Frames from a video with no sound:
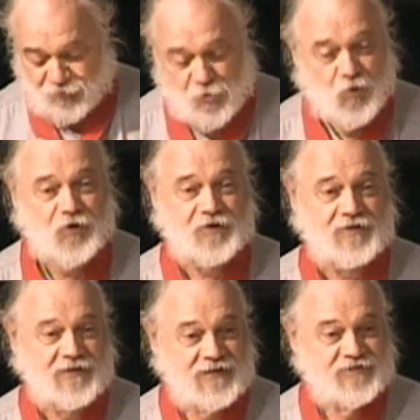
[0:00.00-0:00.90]
reward
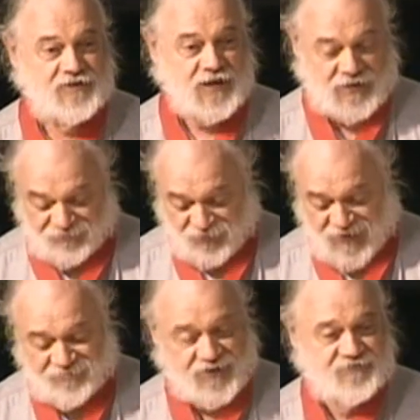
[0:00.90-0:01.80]
for
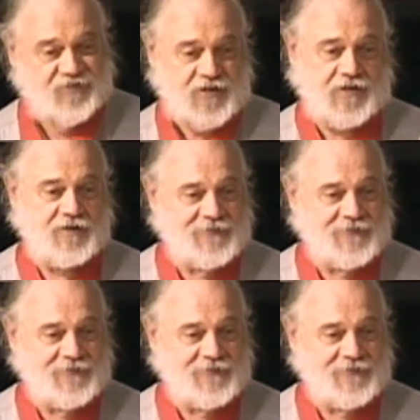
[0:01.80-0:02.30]
having fun,